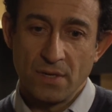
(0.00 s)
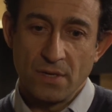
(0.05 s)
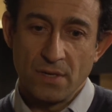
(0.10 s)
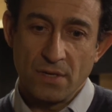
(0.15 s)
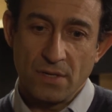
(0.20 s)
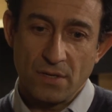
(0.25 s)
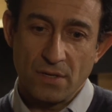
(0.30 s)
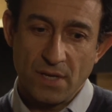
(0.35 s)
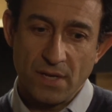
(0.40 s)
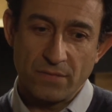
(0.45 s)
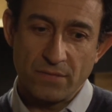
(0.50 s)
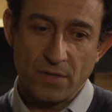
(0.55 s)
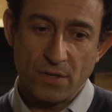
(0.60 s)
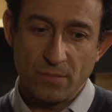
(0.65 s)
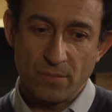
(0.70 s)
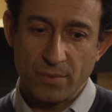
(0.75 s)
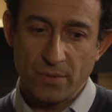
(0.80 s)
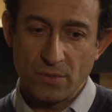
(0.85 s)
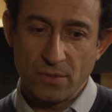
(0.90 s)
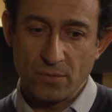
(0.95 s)
you know, even though
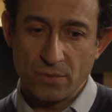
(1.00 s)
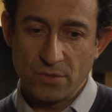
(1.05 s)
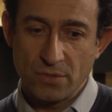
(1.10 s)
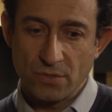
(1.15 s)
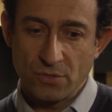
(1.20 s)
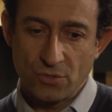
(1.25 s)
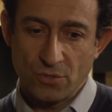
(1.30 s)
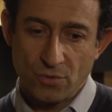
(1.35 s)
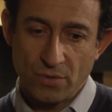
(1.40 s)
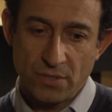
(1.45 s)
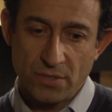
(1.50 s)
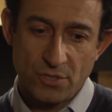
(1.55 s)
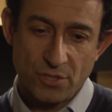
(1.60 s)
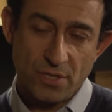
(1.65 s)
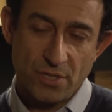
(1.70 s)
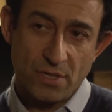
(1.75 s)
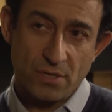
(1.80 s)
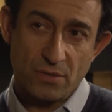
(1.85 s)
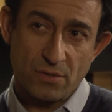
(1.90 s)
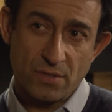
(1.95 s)
Bill was the joint
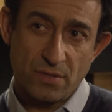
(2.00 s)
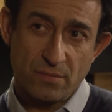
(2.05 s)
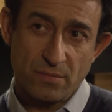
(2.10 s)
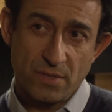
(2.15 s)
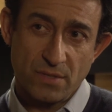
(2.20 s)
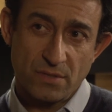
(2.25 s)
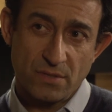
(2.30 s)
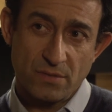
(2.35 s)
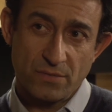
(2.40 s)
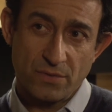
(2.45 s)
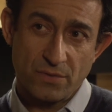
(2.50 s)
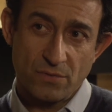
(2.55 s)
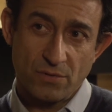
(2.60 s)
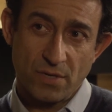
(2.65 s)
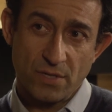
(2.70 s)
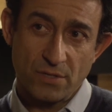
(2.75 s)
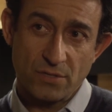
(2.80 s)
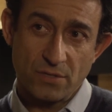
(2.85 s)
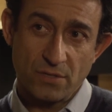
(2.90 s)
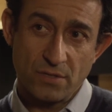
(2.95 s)
shareholding minister for
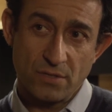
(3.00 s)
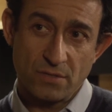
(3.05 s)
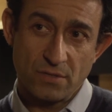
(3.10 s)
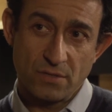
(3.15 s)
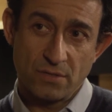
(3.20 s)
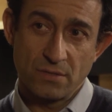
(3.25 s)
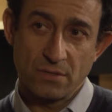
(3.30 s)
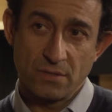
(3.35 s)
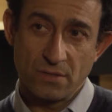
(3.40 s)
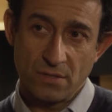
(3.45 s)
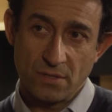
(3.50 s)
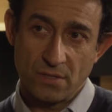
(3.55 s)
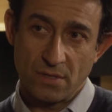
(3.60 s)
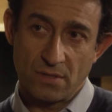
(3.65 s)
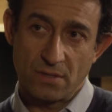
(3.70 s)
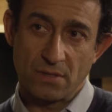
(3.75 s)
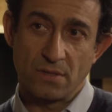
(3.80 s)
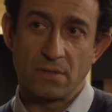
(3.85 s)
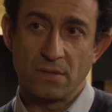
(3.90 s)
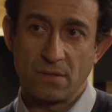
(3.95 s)
Christchurch, you
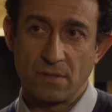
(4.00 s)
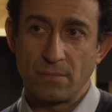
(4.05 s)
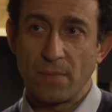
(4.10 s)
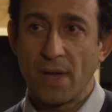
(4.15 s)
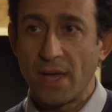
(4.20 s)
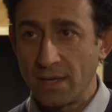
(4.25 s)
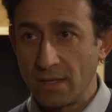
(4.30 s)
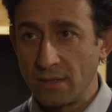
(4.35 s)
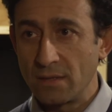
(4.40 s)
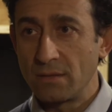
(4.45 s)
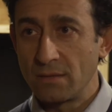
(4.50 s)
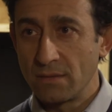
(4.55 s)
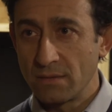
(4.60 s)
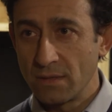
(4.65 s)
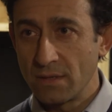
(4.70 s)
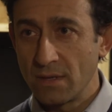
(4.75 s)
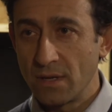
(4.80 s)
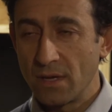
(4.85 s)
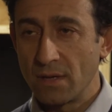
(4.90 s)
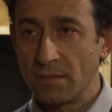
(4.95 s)
know, the main
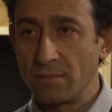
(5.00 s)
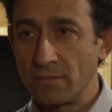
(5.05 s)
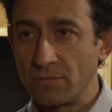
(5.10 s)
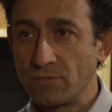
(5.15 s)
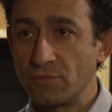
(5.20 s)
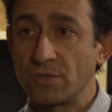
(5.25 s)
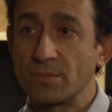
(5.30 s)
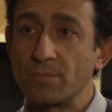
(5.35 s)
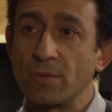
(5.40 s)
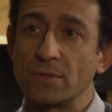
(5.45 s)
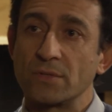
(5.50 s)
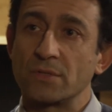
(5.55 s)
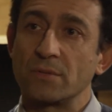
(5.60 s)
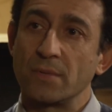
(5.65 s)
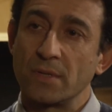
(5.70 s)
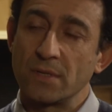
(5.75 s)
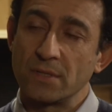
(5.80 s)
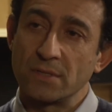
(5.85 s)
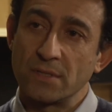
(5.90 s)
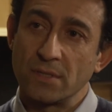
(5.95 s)

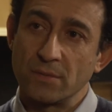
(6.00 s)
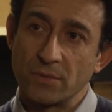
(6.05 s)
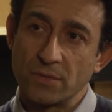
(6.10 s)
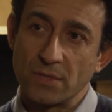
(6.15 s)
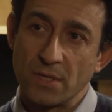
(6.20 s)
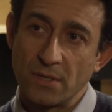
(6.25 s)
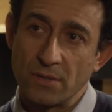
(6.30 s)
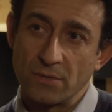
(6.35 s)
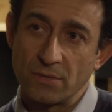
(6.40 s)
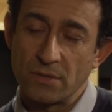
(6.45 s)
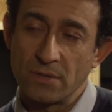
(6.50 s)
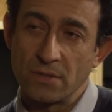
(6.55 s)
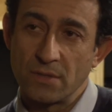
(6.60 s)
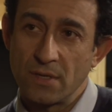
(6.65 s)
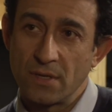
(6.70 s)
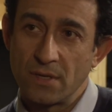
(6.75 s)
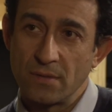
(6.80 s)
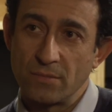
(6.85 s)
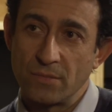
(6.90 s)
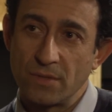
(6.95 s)
responsibility was held
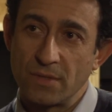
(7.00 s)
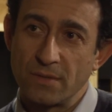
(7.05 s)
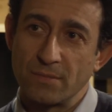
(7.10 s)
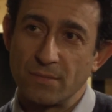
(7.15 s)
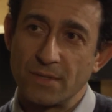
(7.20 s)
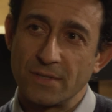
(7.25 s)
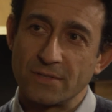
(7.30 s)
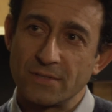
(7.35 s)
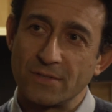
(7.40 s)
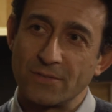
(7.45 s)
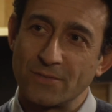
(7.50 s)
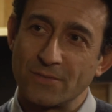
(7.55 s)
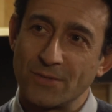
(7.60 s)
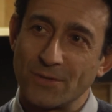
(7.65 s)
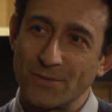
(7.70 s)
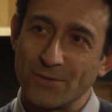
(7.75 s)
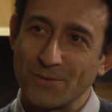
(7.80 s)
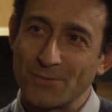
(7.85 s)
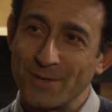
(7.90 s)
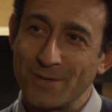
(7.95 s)
with the Minister for
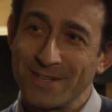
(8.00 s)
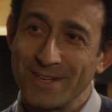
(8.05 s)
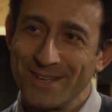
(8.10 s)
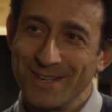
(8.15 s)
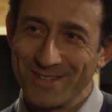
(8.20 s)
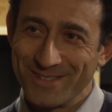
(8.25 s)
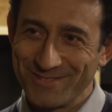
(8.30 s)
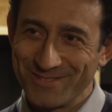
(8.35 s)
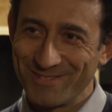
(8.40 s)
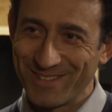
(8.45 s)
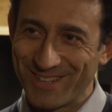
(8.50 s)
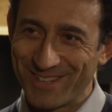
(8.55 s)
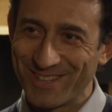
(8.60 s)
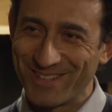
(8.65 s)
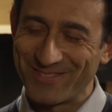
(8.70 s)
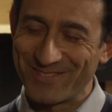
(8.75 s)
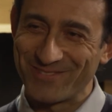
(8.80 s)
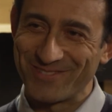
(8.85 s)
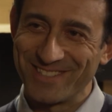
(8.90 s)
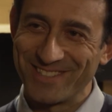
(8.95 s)
Earthquake
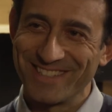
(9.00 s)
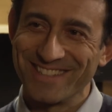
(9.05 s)
Recovery.